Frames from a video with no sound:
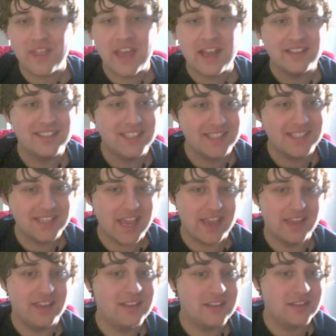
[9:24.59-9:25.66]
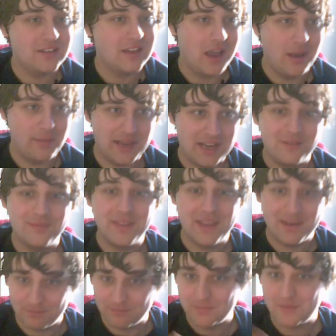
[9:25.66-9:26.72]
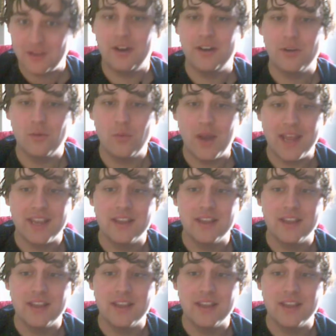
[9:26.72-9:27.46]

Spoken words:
that said about them kind of way,